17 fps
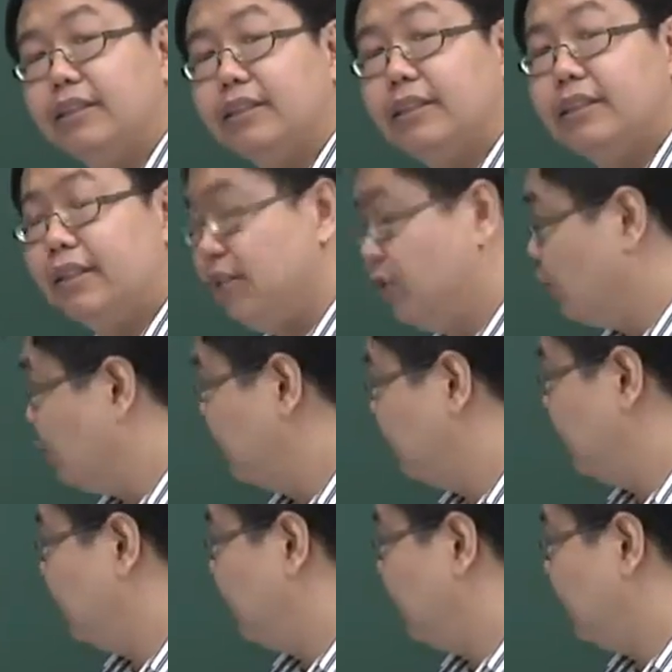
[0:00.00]

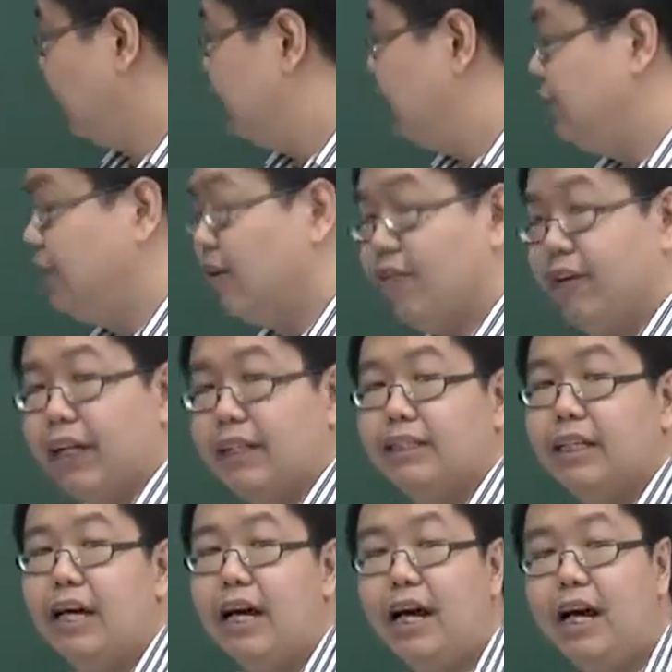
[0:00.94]
denoted by d of x,
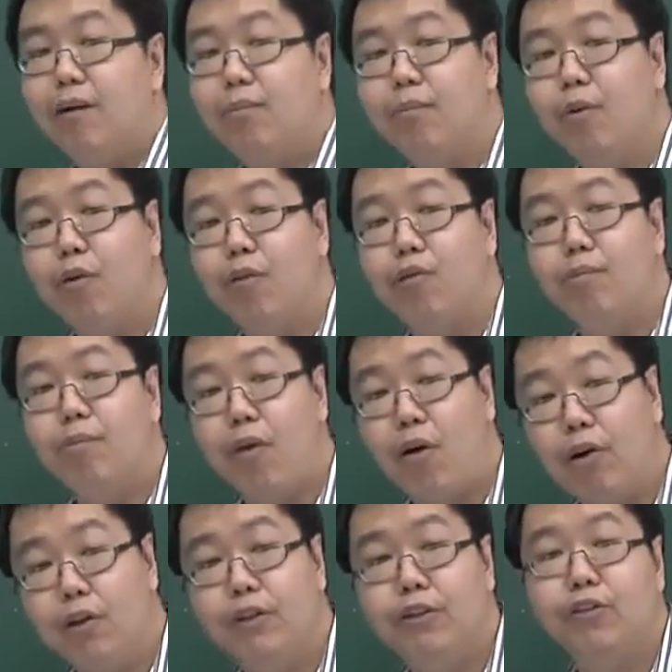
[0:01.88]
are both
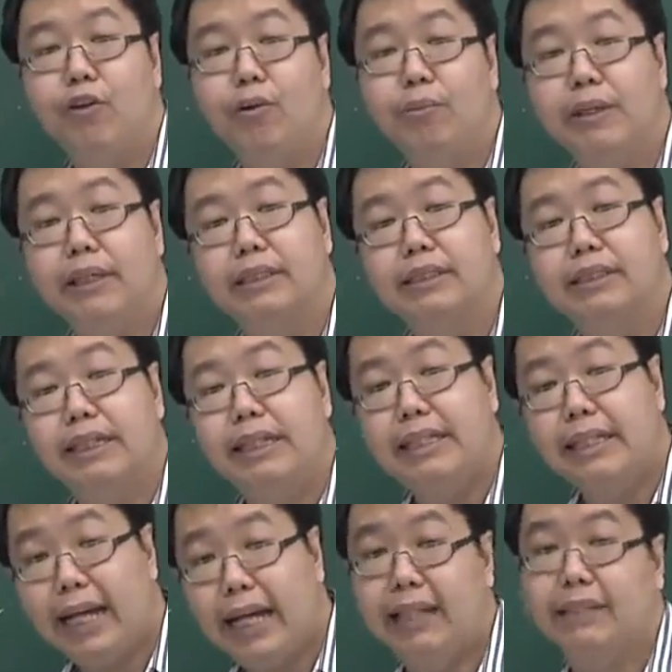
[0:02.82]
polynomials
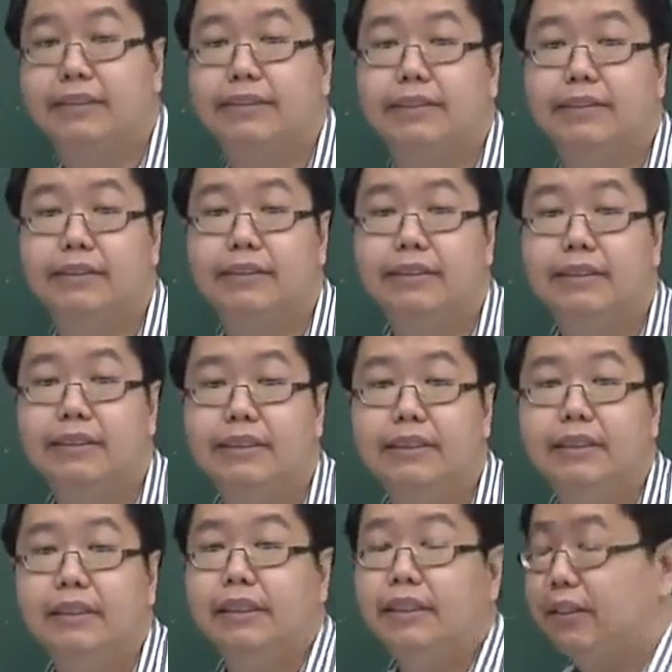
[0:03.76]
in x.
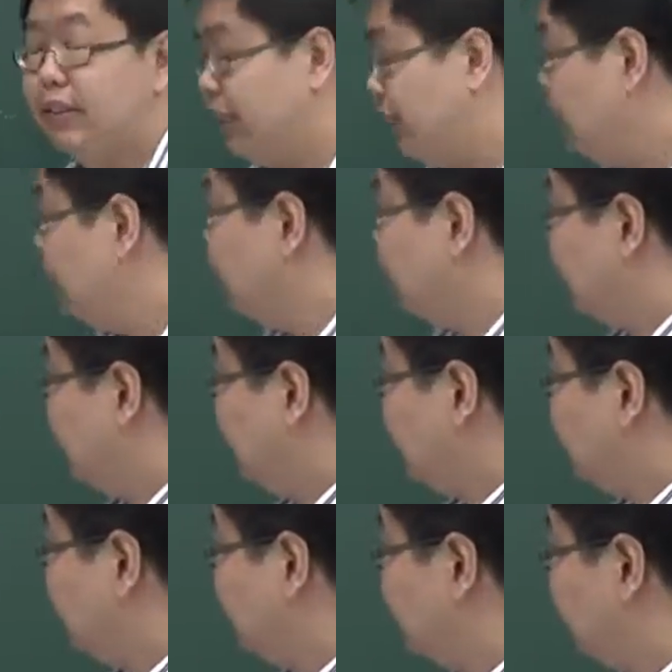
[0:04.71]
Okay, let's
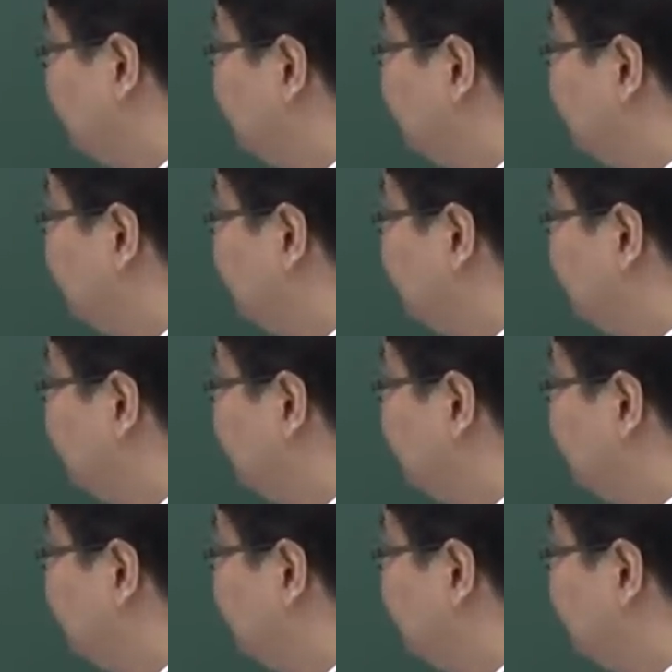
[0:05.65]
take for